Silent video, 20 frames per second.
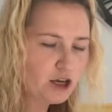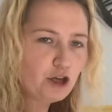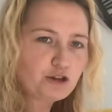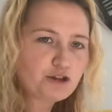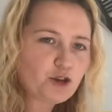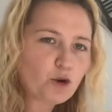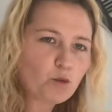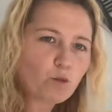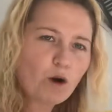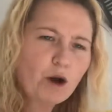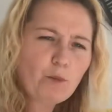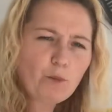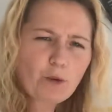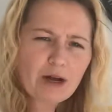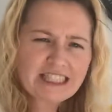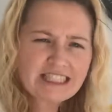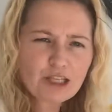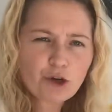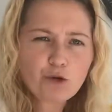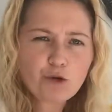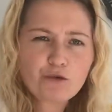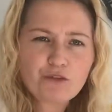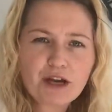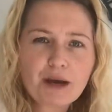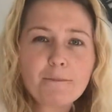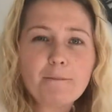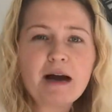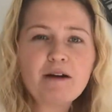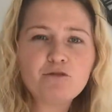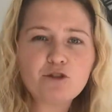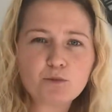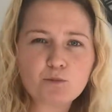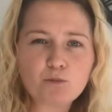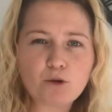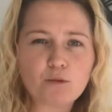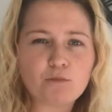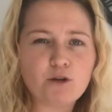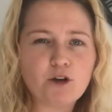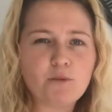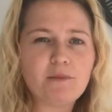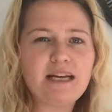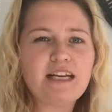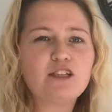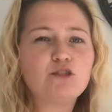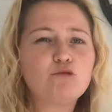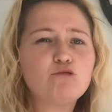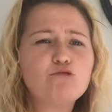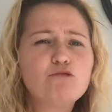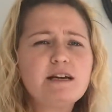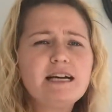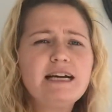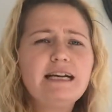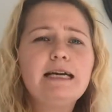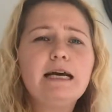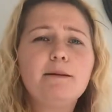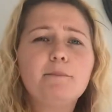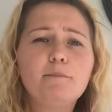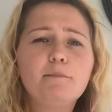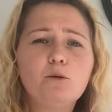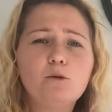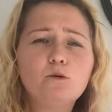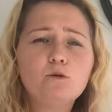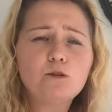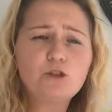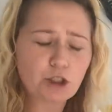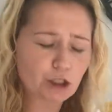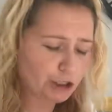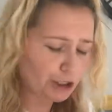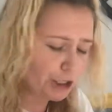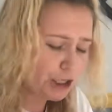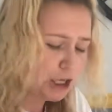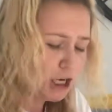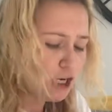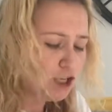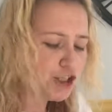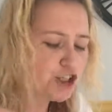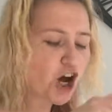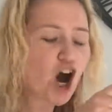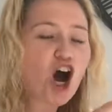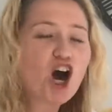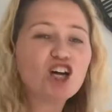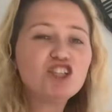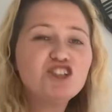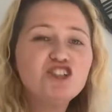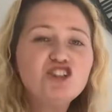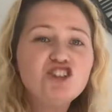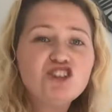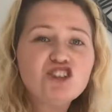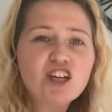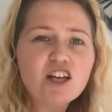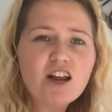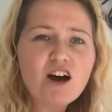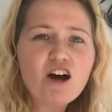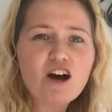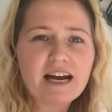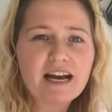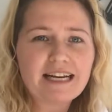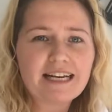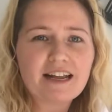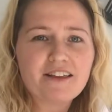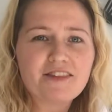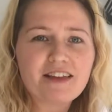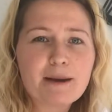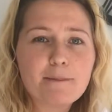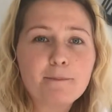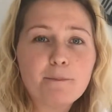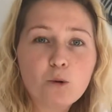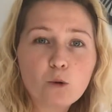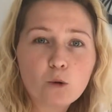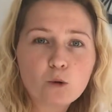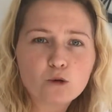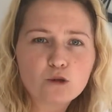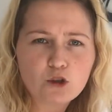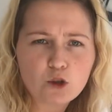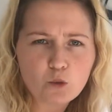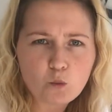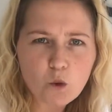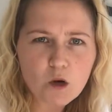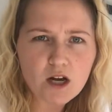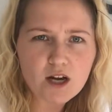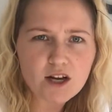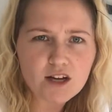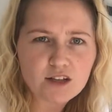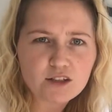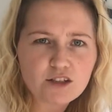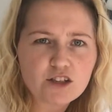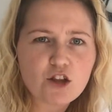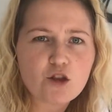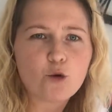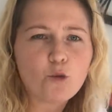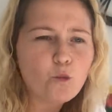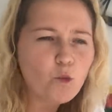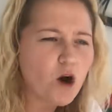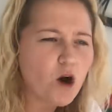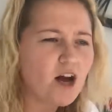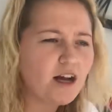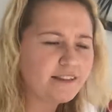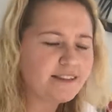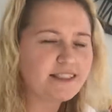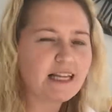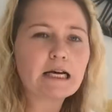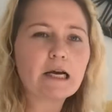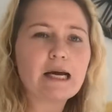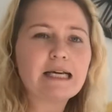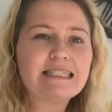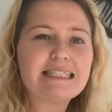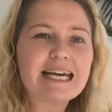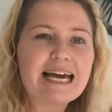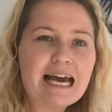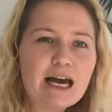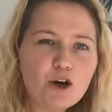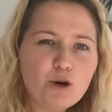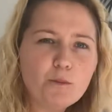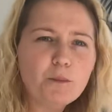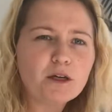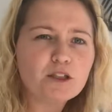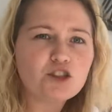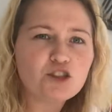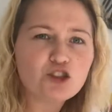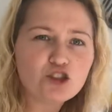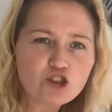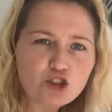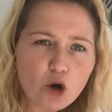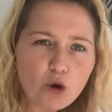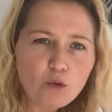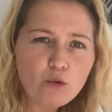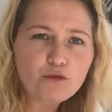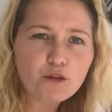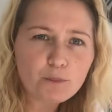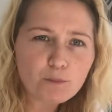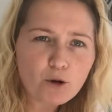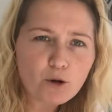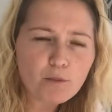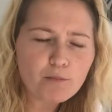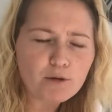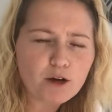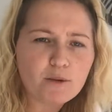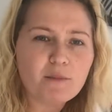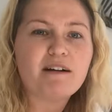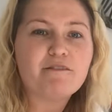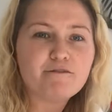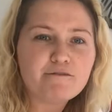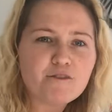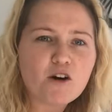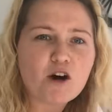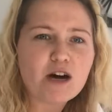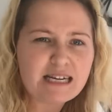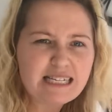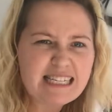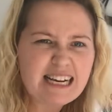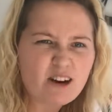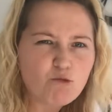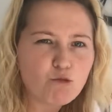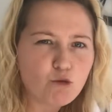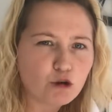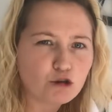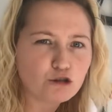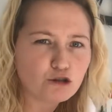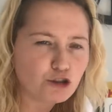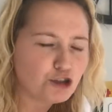So when we're solving a maths problem, it's really important to underline the important words, the words that are going to help us solve the problem and find out what to